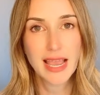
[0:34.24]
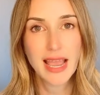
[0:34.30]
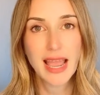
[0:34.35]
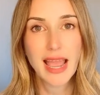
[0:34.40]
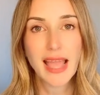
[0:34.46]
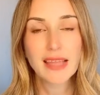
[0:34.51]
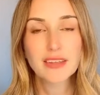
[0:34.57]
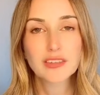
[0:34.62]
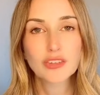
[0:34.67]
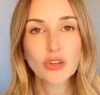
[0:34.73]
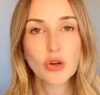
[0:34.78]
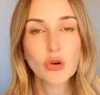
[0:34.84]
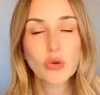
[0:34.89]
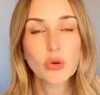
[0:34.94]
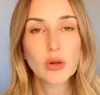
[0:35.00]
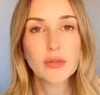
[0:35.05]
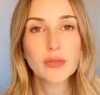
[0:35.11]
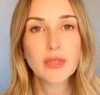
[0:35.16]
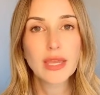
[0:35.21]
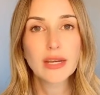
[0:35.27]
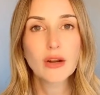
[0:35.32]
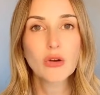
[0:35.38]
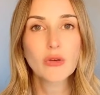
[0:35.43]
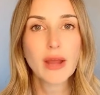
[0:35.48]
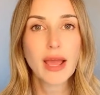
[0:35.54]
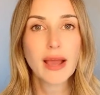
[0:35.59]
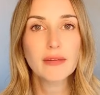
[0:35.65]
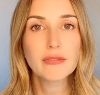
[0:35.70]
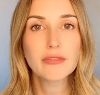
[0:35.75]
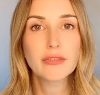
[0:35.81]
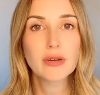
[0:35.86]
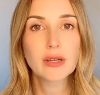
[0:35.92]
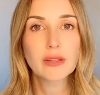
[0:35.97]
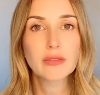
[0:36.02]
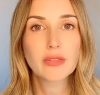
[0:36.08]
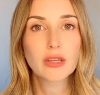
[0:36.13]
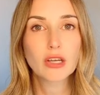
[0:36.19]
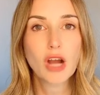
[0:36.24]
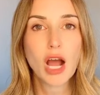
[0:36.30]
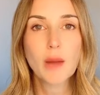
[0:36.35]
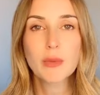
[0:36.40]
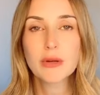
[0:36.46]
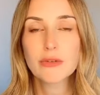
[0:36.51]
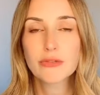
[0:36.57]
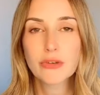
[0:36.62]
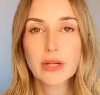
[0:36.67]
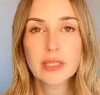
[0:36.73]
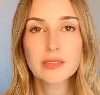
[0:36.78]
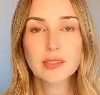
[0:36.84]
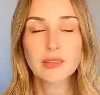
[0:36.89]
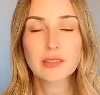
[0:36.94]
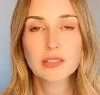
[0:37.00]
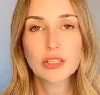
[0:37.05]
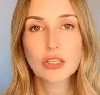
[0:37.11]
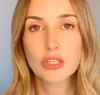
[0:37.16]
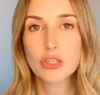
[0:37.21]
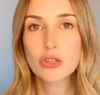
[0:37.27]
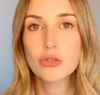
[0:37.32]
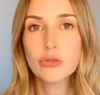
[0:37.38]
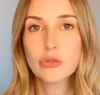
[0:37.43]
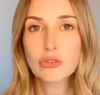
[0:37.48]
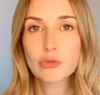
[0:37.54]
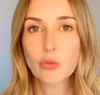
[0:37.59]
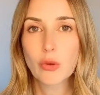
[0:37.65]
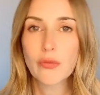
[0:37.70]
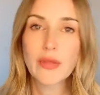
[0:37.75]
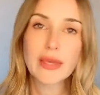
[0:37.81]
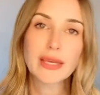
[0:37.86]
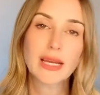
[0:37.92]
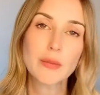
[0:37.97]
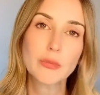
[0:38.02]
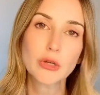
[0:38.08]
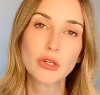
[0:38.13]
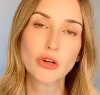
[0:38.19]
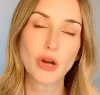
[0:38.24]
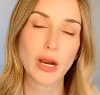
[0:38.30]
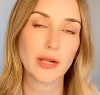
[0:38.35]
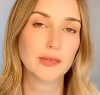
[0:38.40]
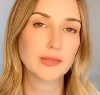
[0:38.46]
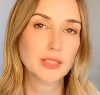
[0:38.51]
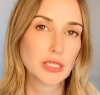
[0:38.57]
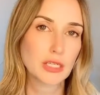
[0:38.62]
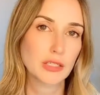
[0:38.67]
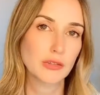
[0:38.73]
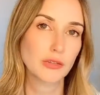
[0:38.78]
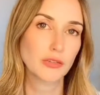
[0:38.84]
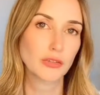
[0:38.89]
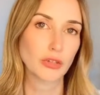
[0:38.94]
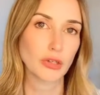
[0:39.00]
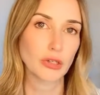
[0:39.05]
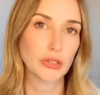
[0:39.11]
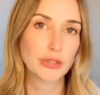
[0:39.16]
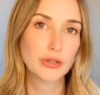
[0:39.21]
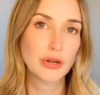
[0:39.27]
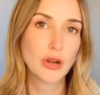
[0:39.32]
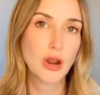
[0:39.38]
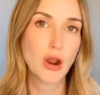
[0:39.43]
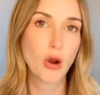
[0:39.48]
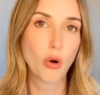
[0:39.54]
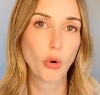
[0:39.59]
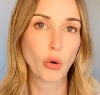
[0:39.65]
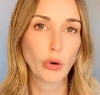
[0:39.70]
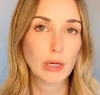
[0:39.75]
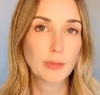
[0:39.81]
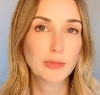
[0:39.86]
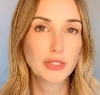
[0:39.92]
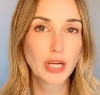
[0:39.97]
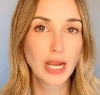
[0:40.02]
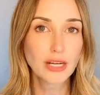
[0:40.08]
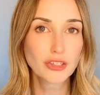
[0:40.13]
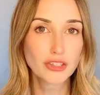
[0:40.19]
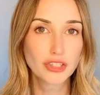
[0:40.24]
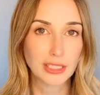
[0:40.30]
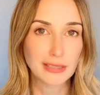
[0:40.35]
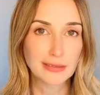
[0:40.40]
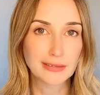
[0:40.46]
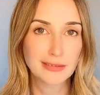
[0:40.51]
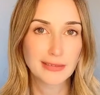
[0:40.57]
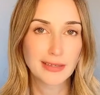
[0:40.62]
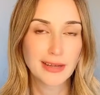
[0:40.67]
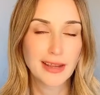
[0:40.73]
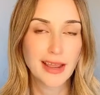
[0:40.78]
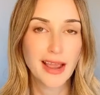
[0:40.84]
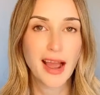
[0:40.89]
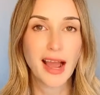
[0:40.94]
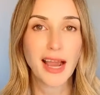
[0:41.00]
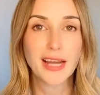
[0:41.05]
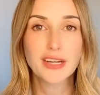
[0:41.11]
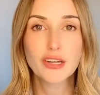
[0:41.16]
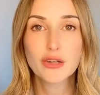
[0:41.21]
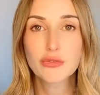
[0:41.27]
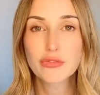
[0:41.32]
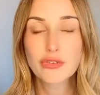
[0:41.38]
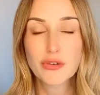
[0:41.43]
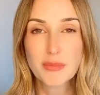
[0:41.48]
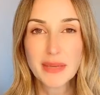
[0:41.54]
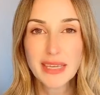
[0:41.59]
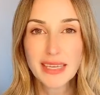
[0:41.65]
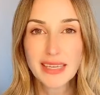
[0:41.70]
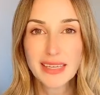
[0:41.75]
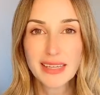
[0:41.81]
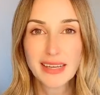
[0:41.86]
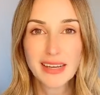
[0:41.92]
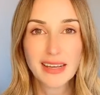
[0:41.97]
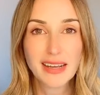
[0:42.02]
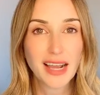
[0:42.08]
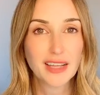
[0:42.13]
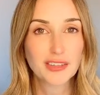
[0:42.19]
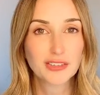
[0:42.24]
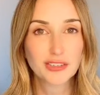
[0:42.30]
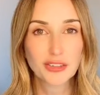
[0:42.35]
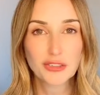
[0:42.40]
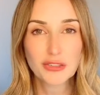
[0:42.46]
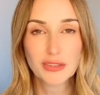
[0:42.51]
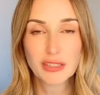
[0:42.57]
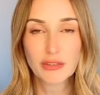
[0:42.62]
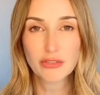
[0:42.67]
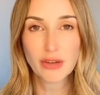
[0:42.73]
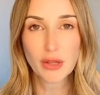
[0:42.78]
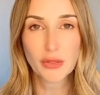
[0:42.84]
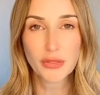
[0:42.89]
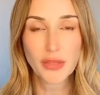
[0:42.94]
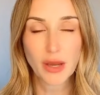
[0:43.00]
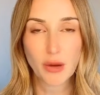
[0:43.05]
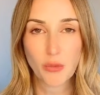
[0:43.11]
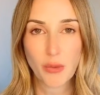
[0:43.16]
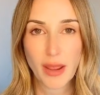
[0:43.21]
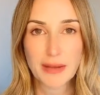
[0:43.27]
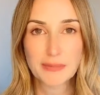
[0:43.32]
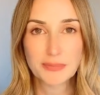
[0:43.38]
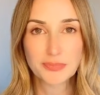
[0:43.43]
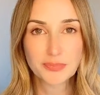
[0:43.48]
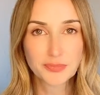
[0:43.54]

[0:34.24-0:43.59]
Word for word: And so they don't have the common phrases to use when they come across a concern or an objection. I know for me, I certainly felt that way.